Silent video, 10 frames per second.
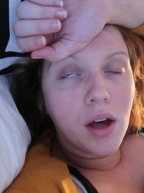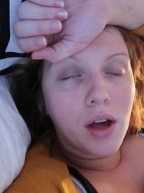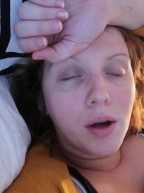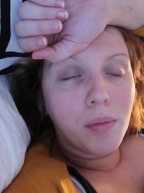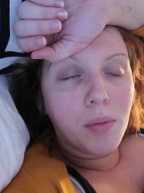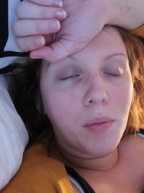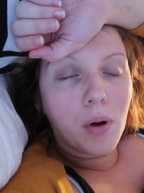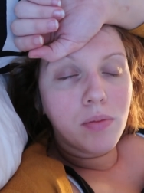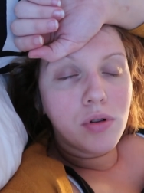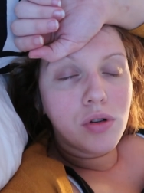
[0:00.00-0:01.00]
Um,
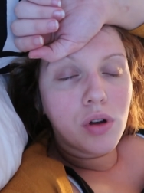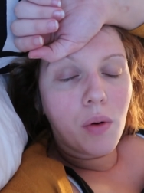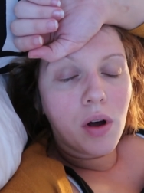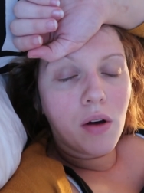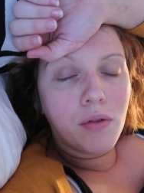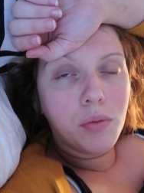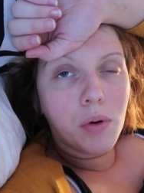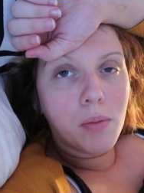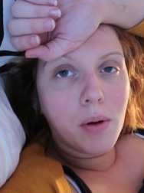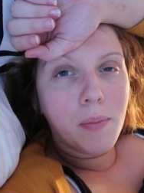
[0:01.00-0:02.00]
I'm so
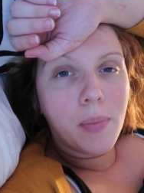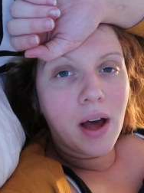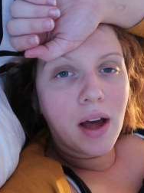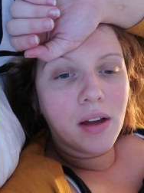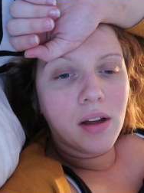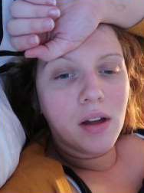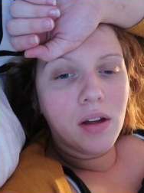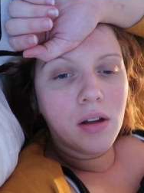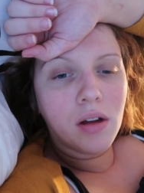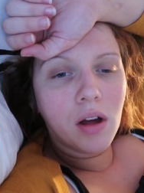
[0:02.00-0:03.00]
uncomfortable in my back.
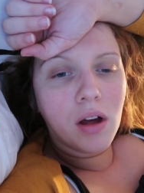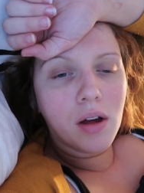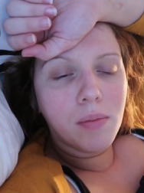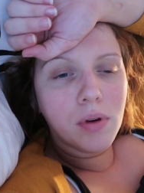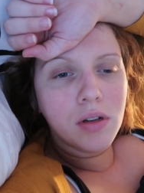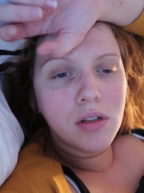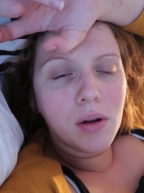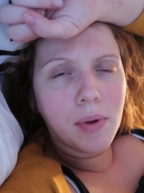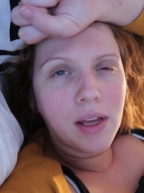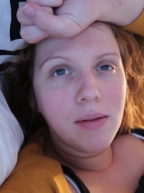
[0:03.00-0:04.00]
Um, my
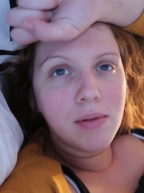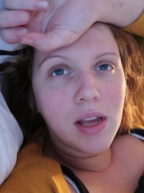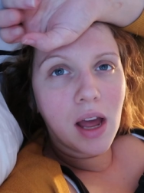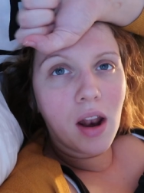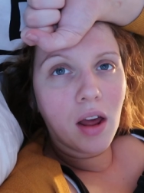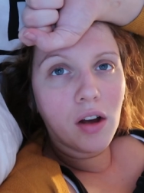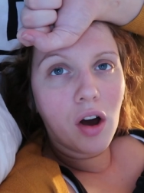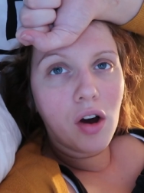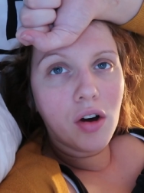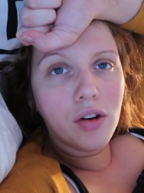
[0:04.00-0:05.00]
stomach keeps getting like
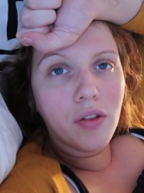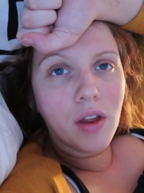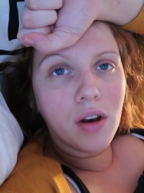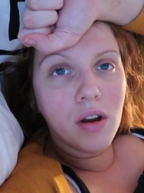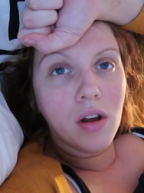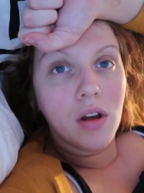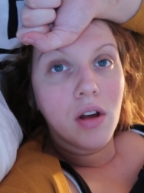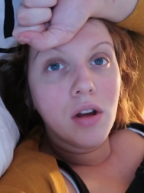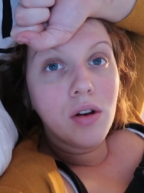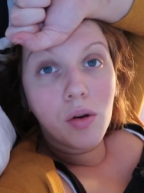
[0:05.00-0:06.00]
hard and then
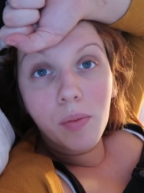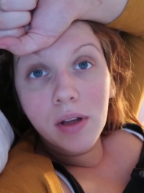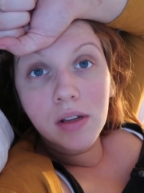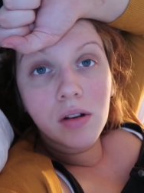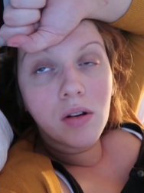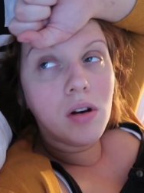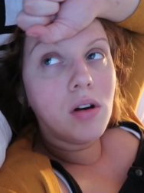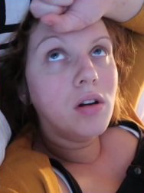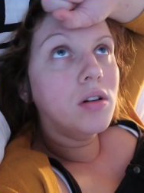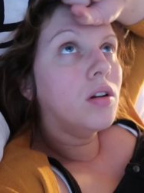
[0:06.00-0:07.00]
not being so
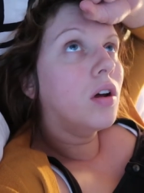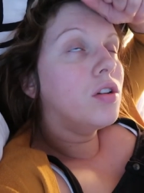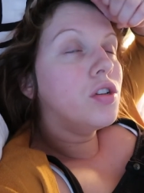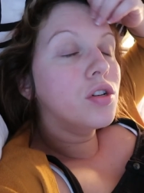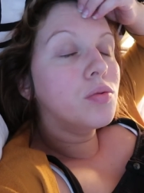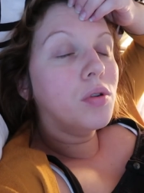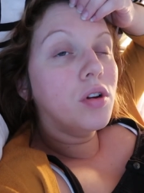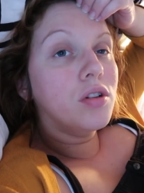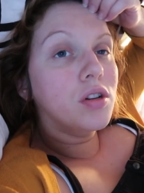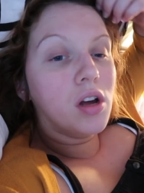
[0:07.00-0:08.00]
hard and I just want
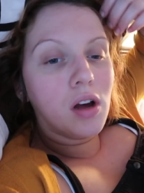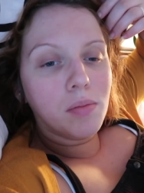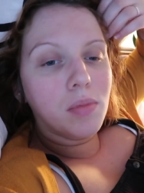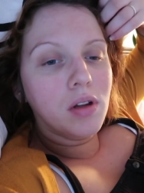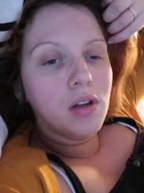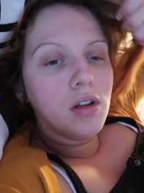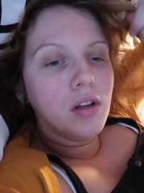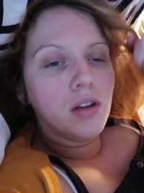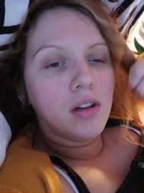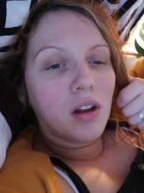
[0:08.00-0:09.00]
her to come
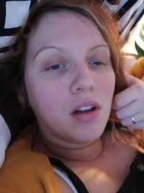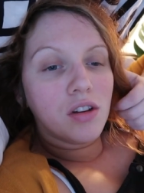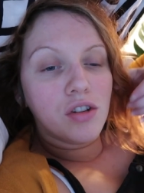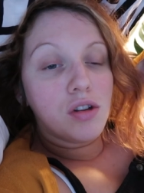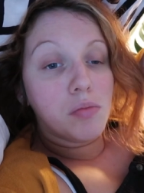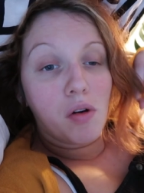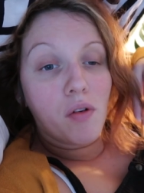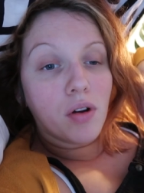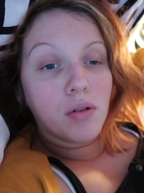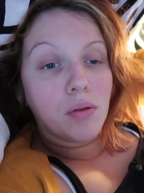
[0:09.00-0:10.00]
like
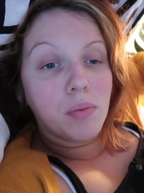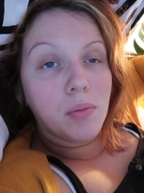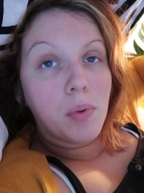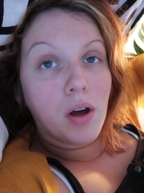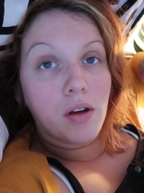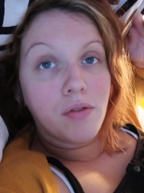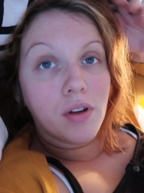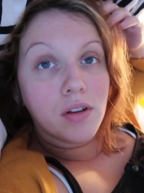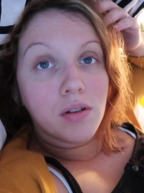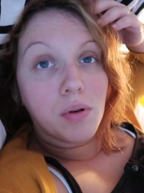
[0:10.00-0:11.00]
tomorrow that'd be
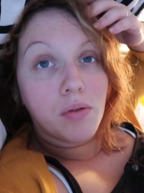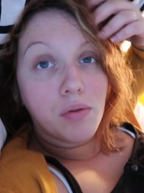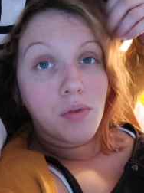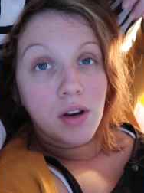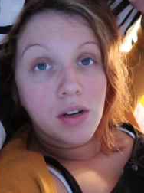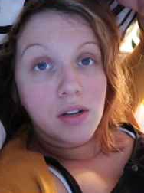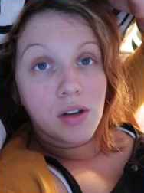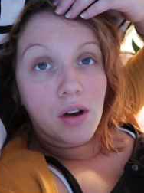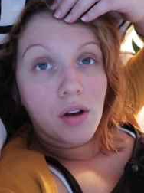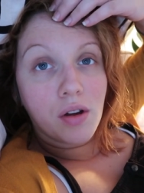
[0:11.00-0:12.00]
perfect we're all ready to
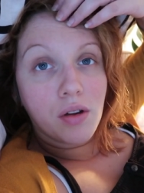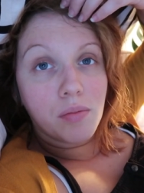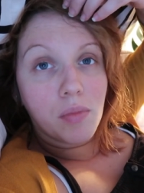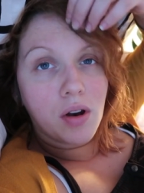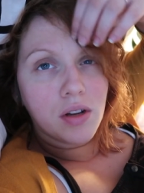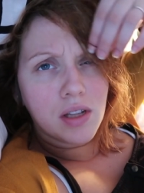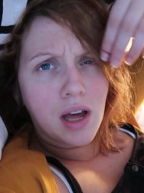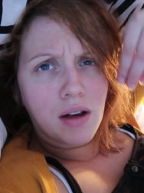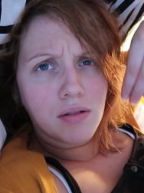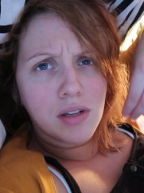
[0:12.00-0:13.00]
go minus the
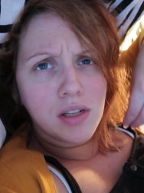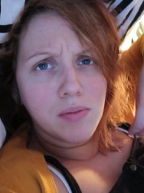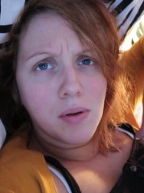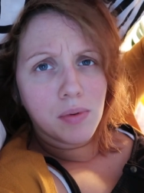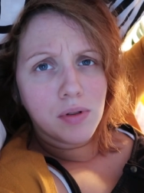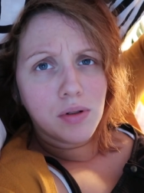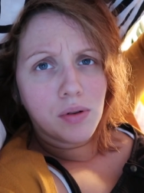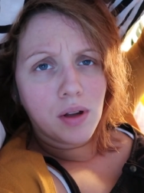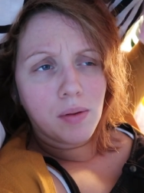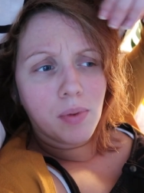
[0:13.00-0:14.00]
house needs a bit more
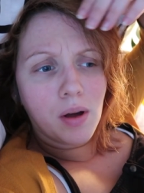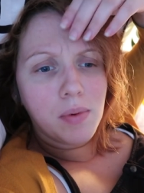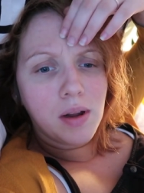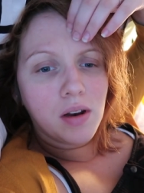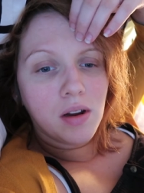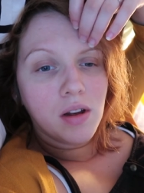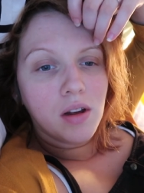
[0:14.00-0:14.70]
sorting but I mean